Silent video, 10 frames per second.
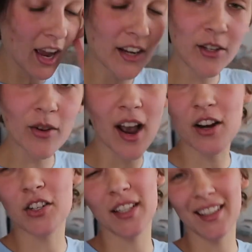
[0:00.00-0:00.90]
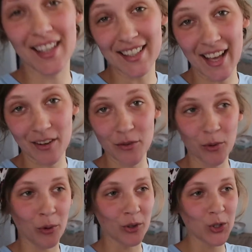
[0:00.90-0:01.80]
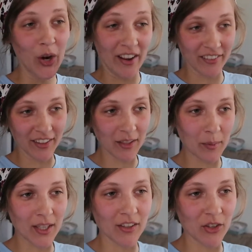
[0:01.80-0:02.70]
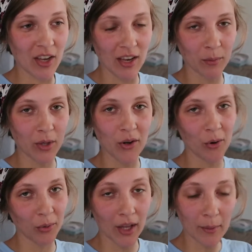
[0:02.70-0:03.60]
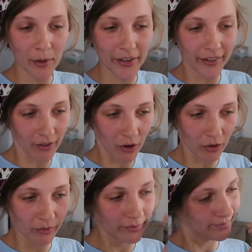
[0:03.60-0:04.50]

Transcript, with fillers: I do actually like that for traveling because you can't bring your whole library along.